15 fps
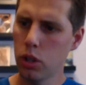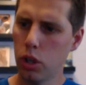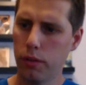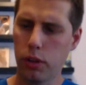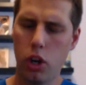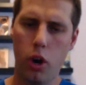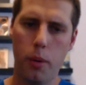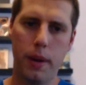of the
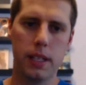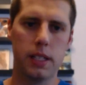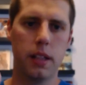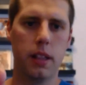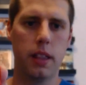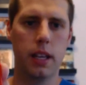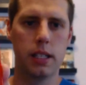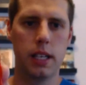comments
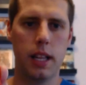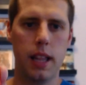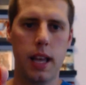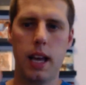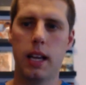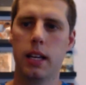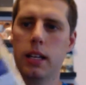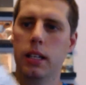and things like
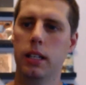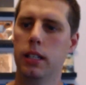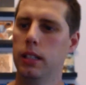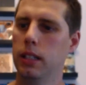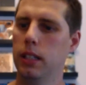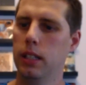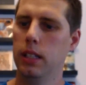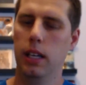that
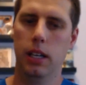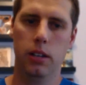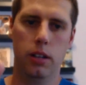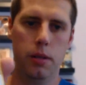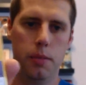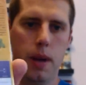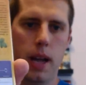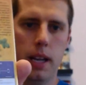on
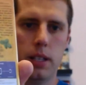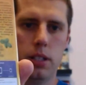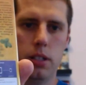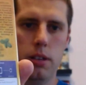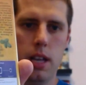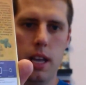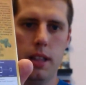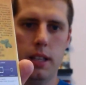the back. So
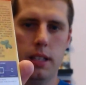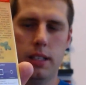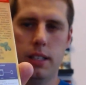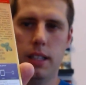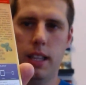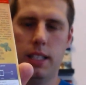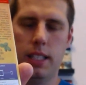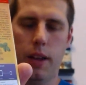yeah, this
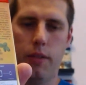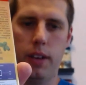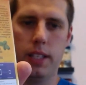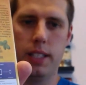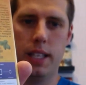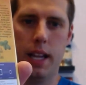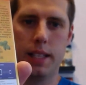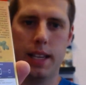this definitely
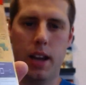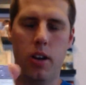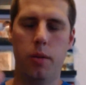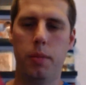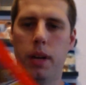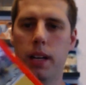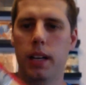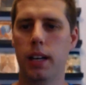stands out on
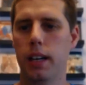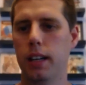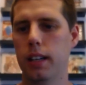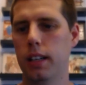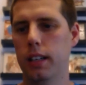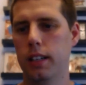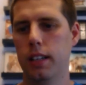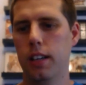my uh,
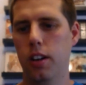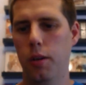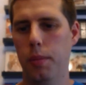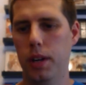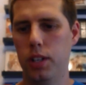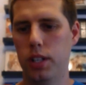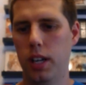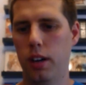
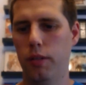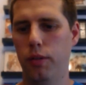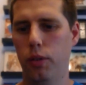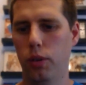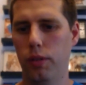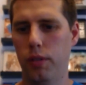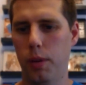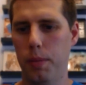my shelf.
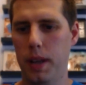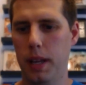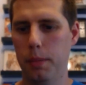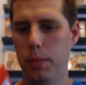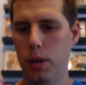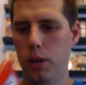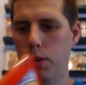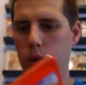All of them being
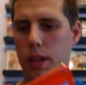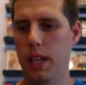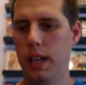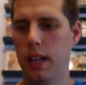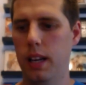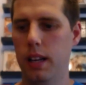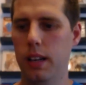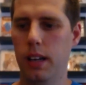blue, and then
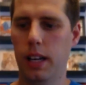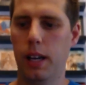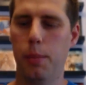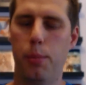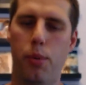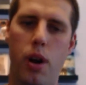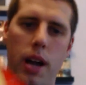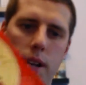a, like a
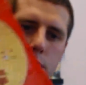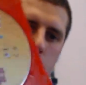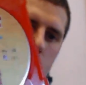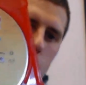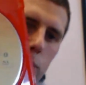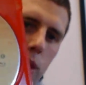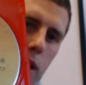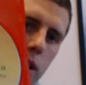bright
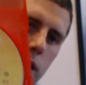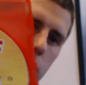red one.